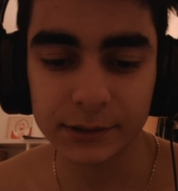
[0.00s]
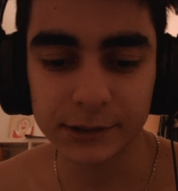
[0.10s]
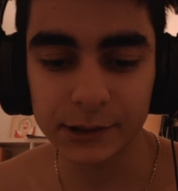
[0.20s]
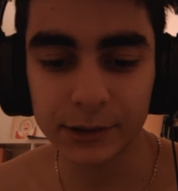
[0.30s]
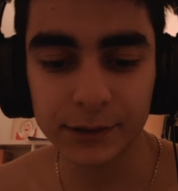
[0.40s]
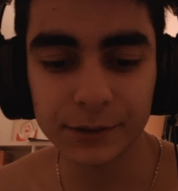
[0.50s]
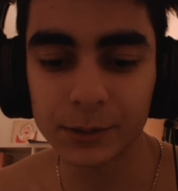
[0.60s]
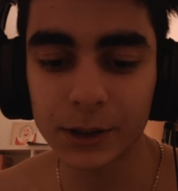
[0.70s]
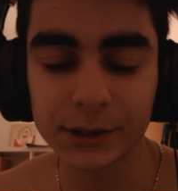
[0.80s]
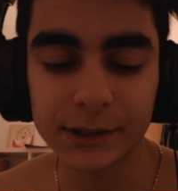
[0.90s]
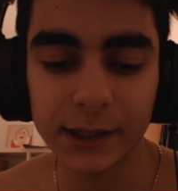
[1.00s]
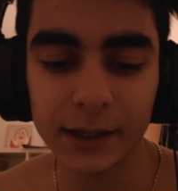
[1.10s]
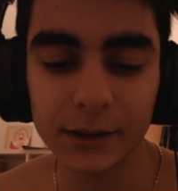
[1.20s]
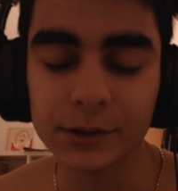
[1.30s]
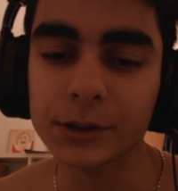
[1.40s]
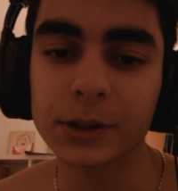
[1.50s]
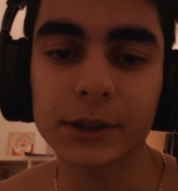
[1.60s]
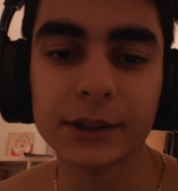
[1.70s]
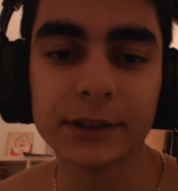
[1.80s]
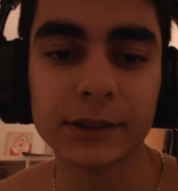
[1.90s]
So if you wanted, you
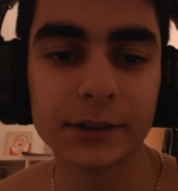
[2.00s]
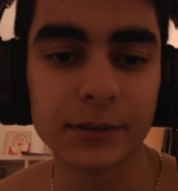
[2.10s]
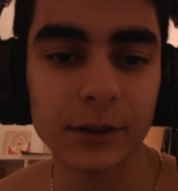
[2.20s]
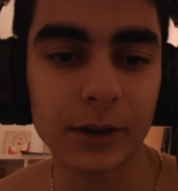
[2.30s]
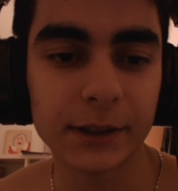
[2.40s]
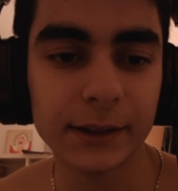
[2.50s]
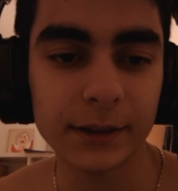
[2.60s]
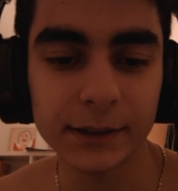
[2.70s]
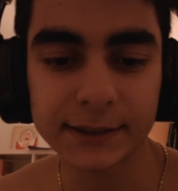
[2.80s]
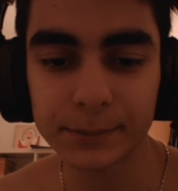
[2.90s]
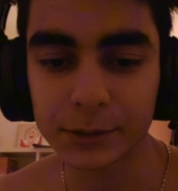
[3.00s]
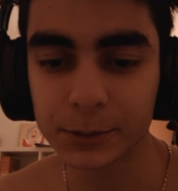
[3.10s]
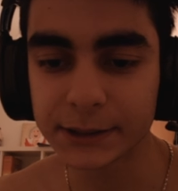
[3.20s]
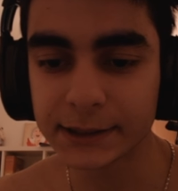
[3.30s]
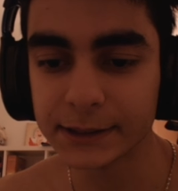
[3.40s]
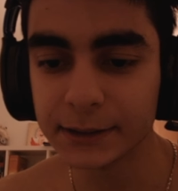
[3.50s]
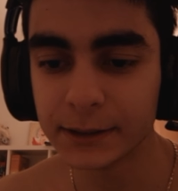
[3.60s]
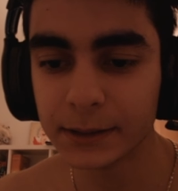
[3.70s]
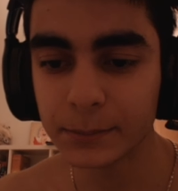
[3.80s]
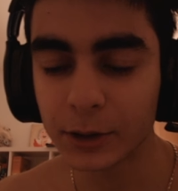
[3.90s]
could long here. It's a bit risky
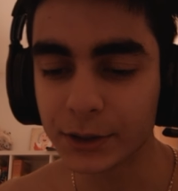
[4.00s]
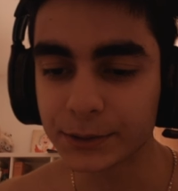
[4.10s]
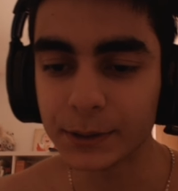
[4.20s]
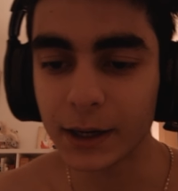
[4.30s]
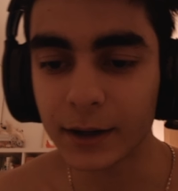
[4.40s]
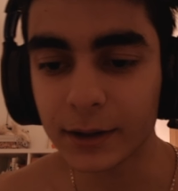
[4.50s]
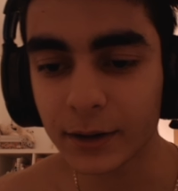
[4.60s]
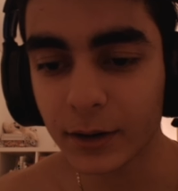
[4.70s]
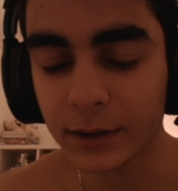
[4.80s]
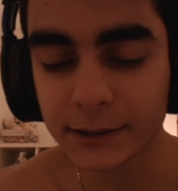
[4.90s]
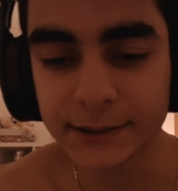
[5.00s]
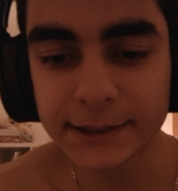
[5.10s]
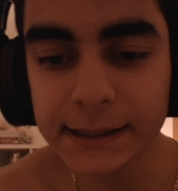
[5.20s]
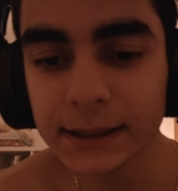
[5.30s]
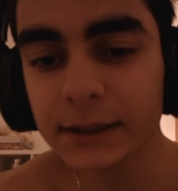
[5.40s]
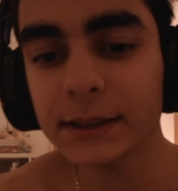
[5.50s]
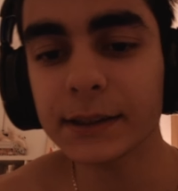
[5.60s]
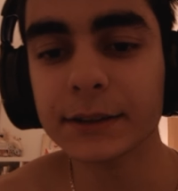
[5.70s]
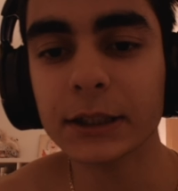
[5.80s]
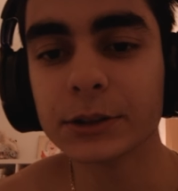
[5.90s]
because we are still in
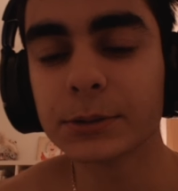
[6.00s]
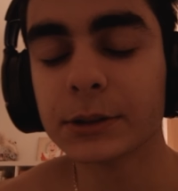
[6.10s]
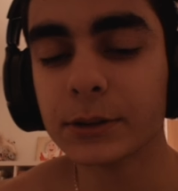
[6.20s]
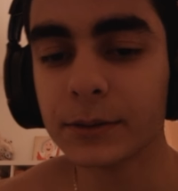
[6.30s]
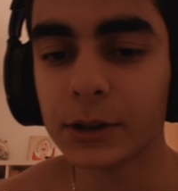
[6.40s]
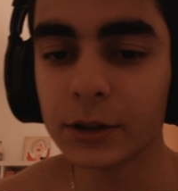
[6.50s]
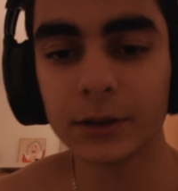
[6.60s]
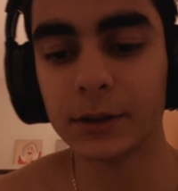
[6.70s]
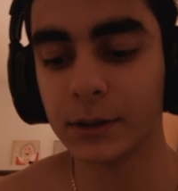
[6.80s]
a downtrend overall.